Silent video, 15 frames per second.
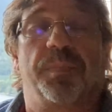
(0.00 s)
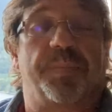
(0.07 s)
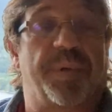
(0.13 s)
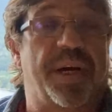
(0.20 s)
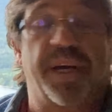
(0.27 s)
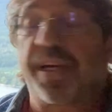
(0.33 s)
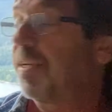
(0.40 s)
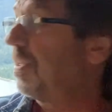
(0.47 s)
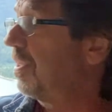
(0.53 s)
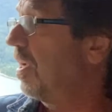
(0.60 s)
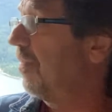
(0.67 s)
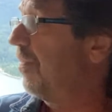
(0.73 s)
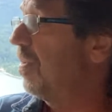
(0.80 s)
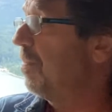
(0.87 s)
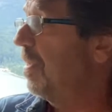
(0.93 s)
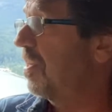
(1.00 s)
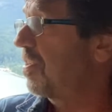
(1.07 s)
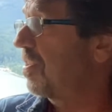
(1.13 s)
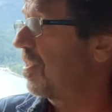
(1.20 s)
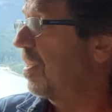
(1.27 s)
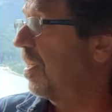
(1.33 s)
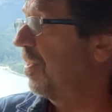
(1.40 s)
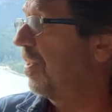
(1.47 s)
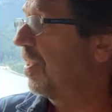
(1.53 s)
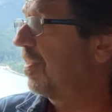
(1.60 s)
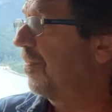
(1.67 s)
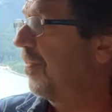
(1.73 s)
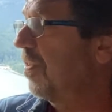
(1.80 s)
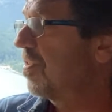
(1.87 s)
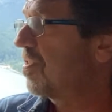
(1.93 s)
But not very much. I think
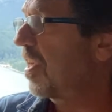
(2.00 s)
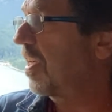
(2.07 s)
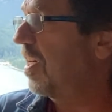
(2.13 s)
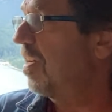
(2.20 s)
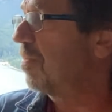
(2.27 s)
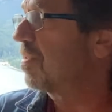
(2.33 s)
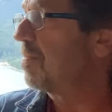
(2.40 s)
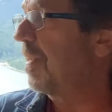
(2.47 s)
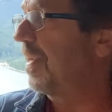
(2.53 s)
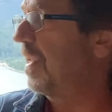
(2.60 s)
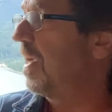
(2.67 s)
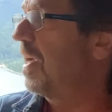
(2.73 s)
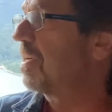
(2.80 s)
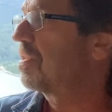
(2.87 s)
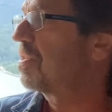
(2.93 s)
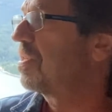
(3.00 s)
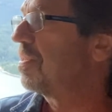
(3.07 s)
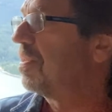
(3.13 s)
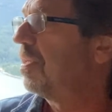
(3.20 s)
the furthest I got was my dash.